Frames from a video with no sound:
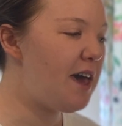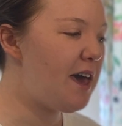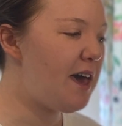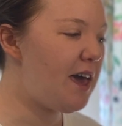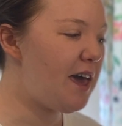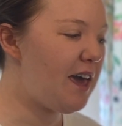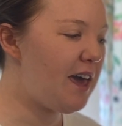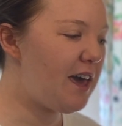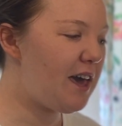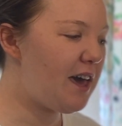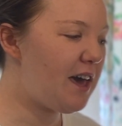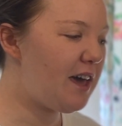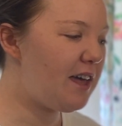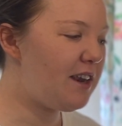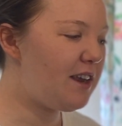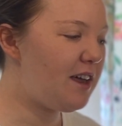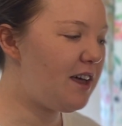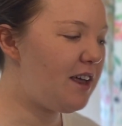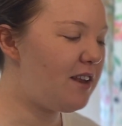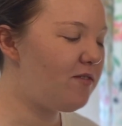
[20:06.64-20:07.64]

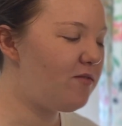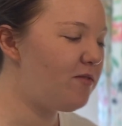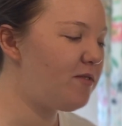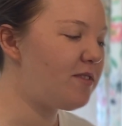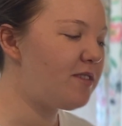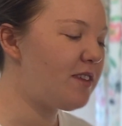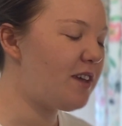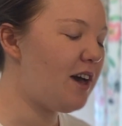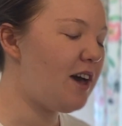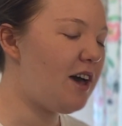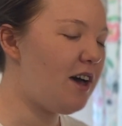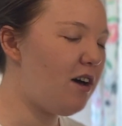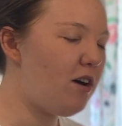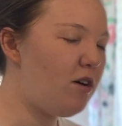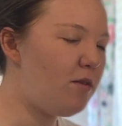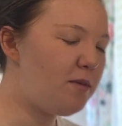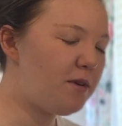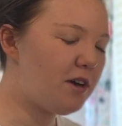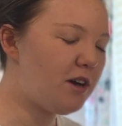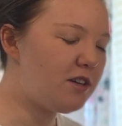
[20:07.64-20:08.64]
and oh
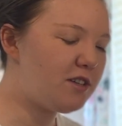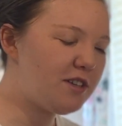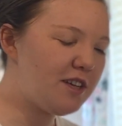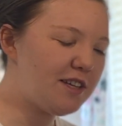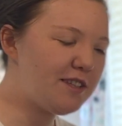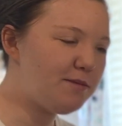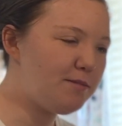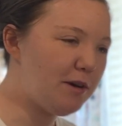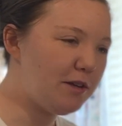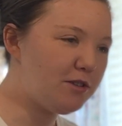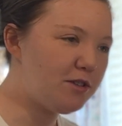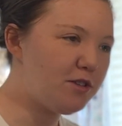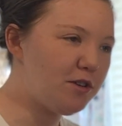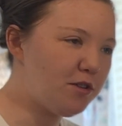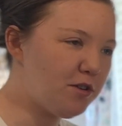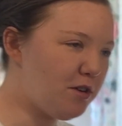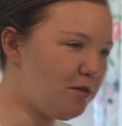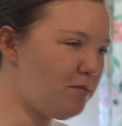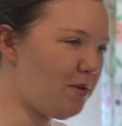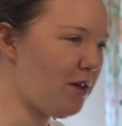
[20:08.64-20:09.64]
my gosh, that smelled so
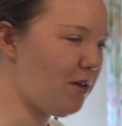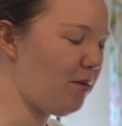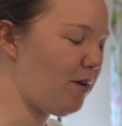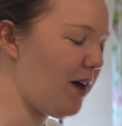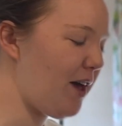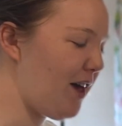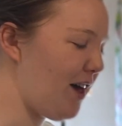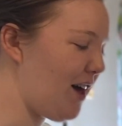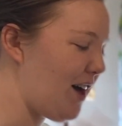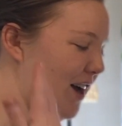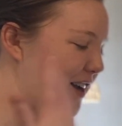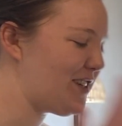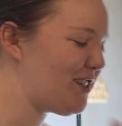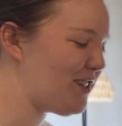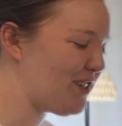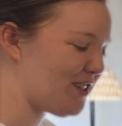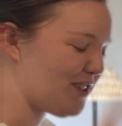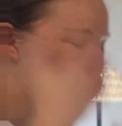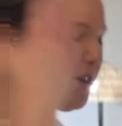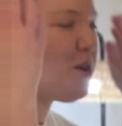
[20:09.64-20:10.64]
good, by the way. I
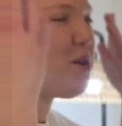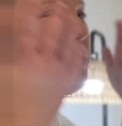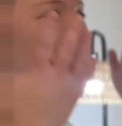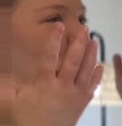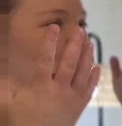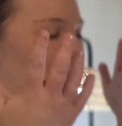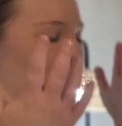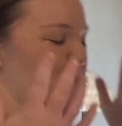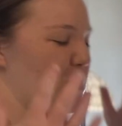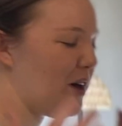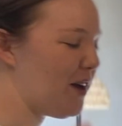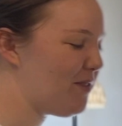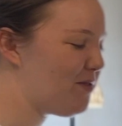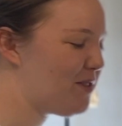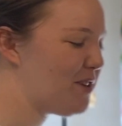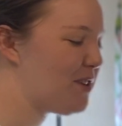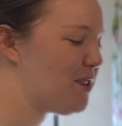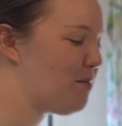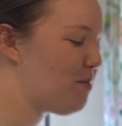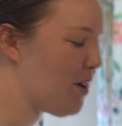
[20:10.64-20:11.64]
just
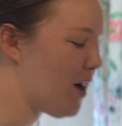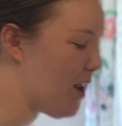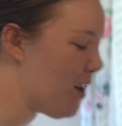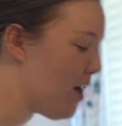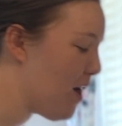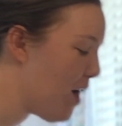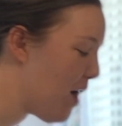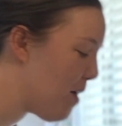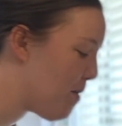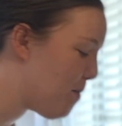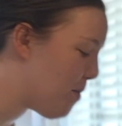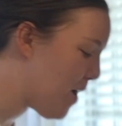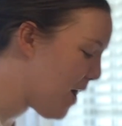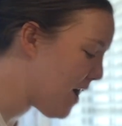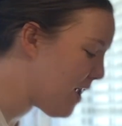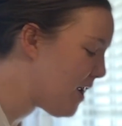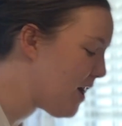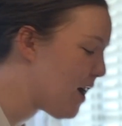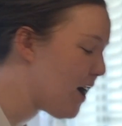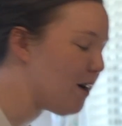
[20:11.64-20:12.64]
wafted the bread,
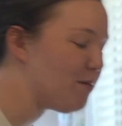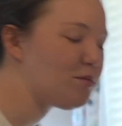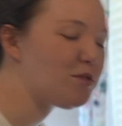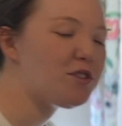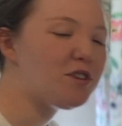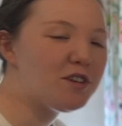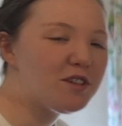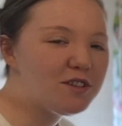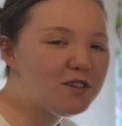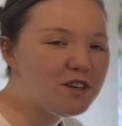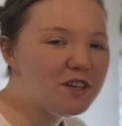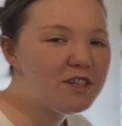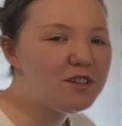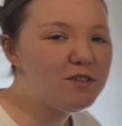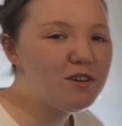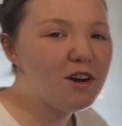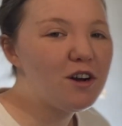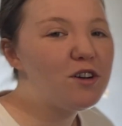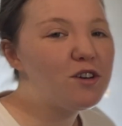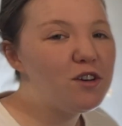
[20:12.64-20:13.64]
but I'm sure it's gonna
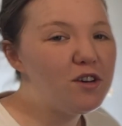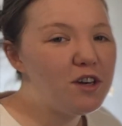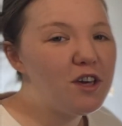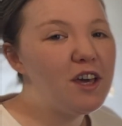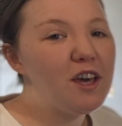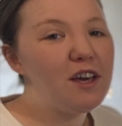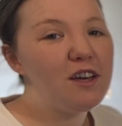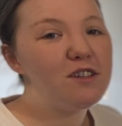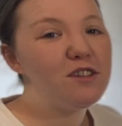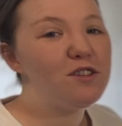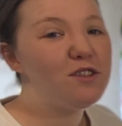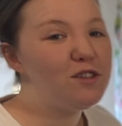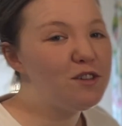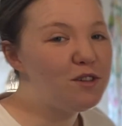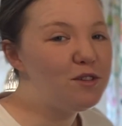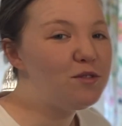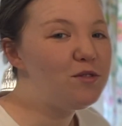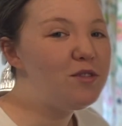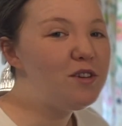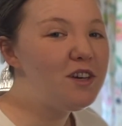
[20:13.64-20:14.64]
start cooking
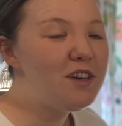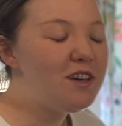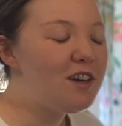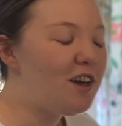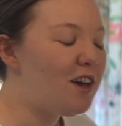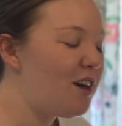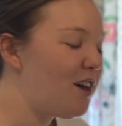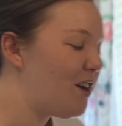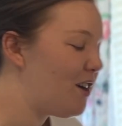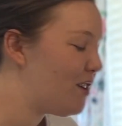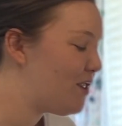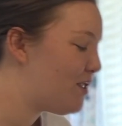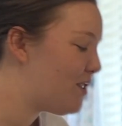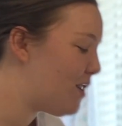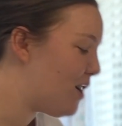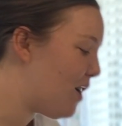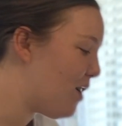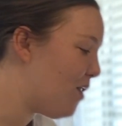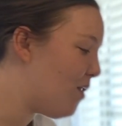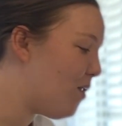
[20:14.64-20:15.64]
soon.
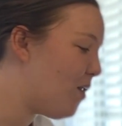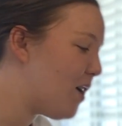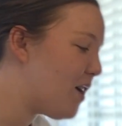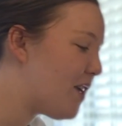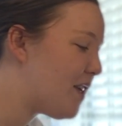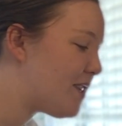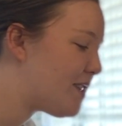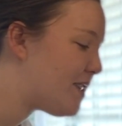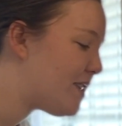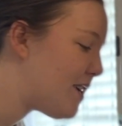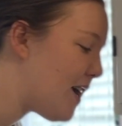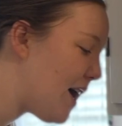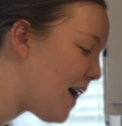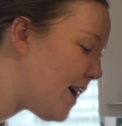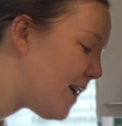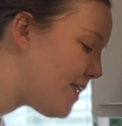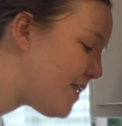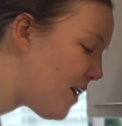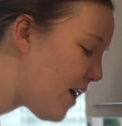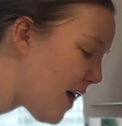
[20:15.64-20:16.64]
So it
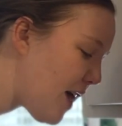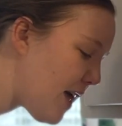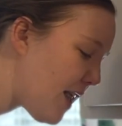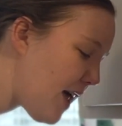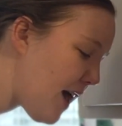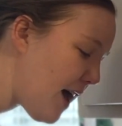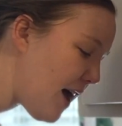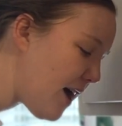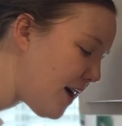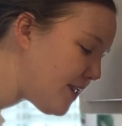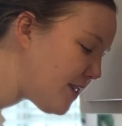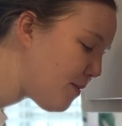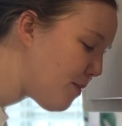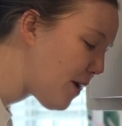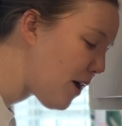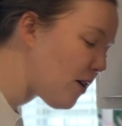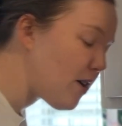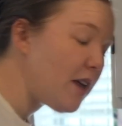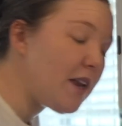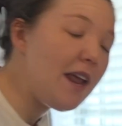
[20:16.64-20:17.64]
says it has
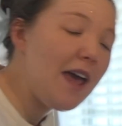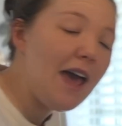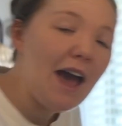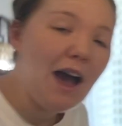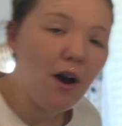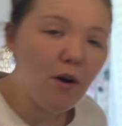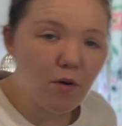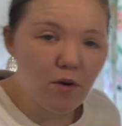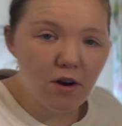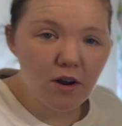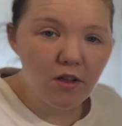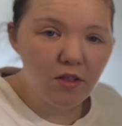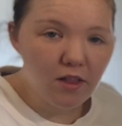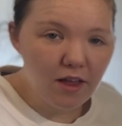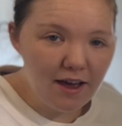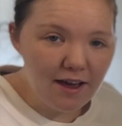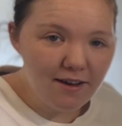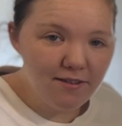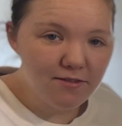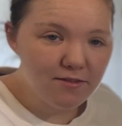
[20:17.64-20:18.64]
about an hour
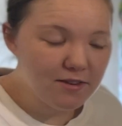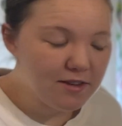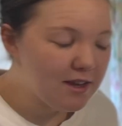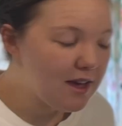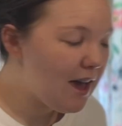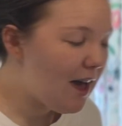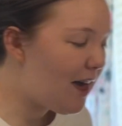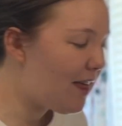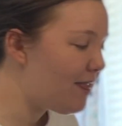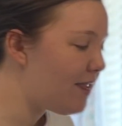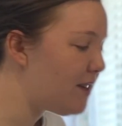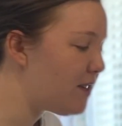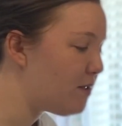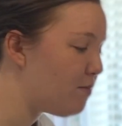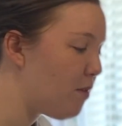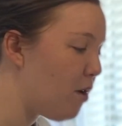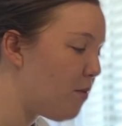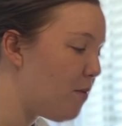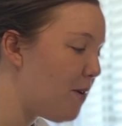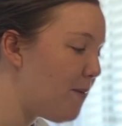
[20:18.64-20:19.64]
left at this
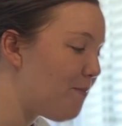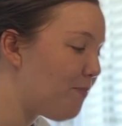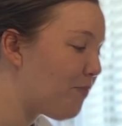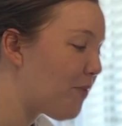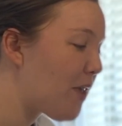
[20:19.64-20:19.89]
moment.